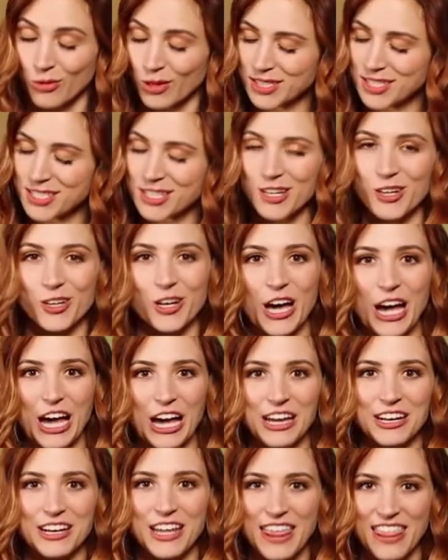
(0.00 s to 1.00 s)
Once they're
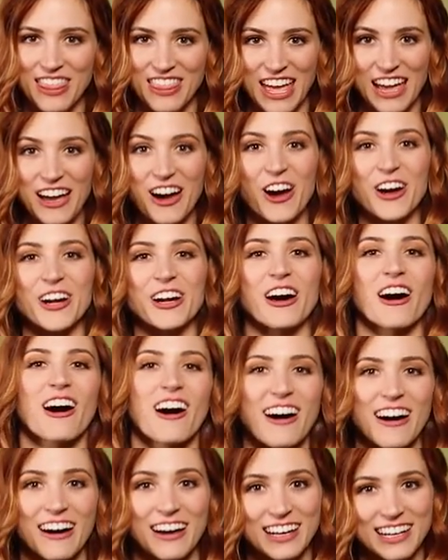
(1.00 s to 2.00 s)
gone, they are
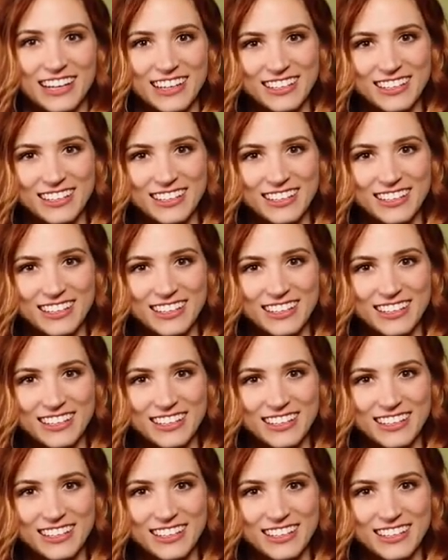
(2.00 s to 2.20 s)
gone.